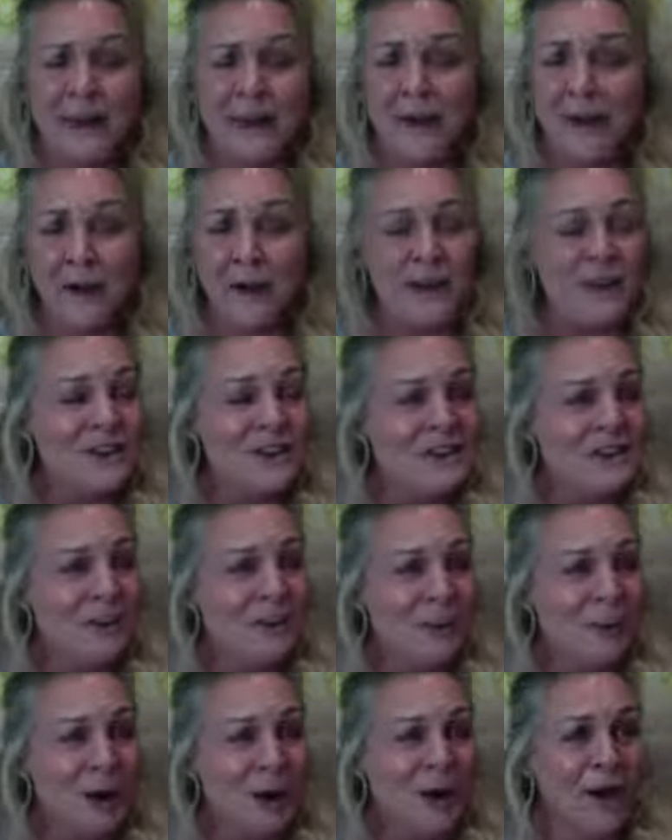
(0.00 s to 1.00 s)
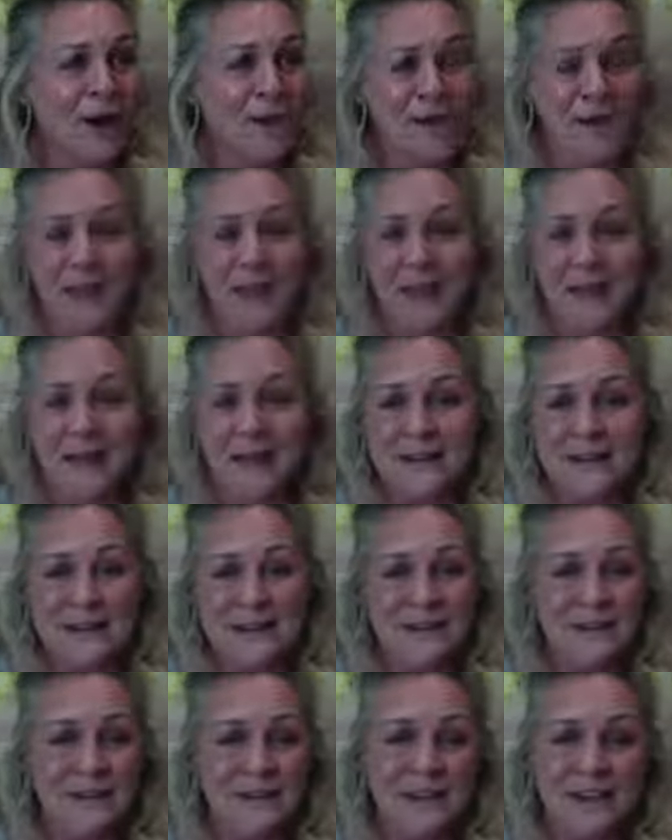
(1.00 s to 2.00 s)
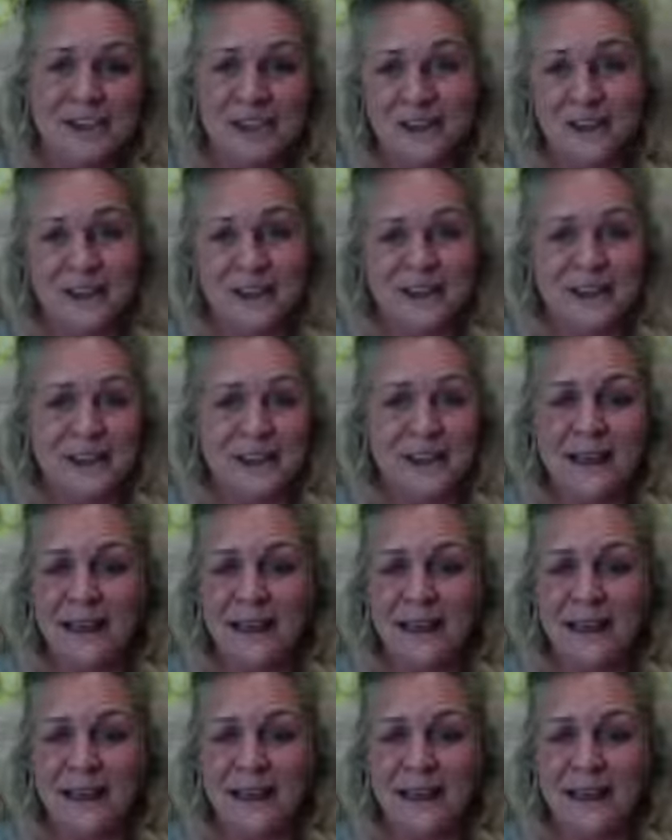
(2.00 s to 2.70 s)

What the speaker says: go to the dog park where they can sniff each other's